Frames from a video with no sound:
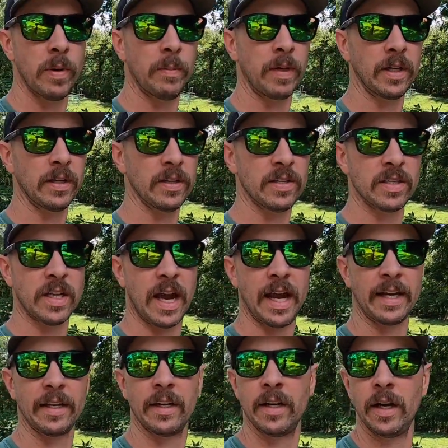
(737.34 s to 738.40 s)
be able to get this
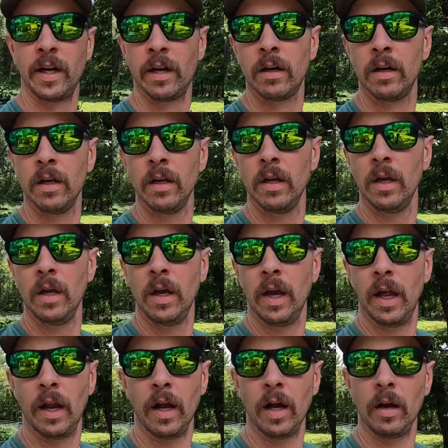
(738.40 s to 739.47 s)
stacked in here.
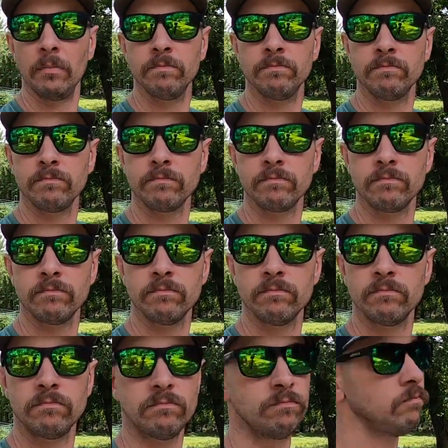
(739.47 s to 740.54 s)
And
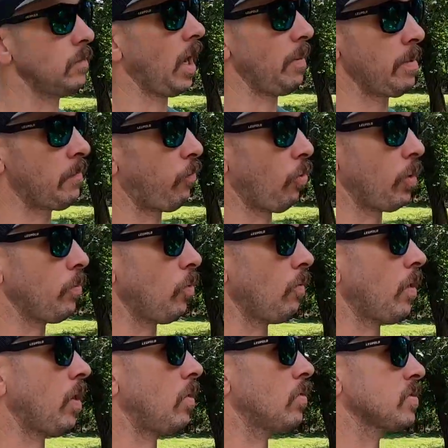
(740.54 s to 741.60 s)
that'll be 40 more
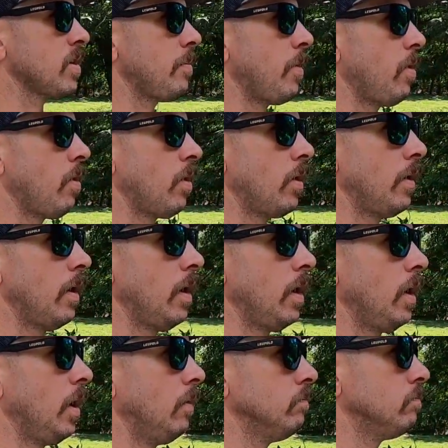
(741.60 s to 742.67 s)
rolls in the barn,
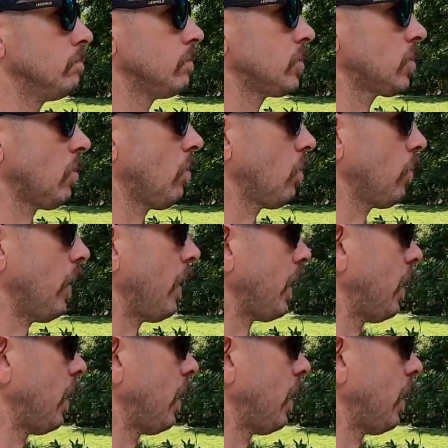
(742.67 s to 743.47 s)
stored without